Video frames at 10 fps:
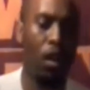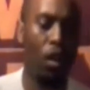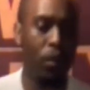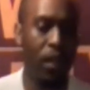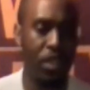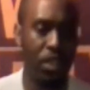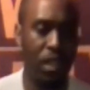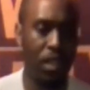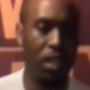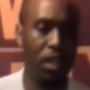a whole nation
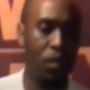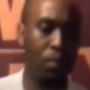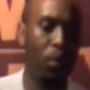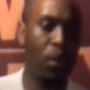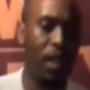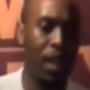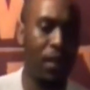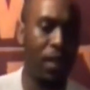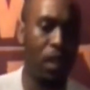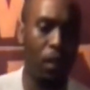to continue supporting
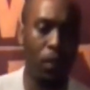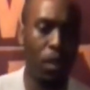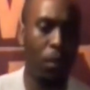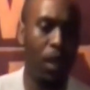their income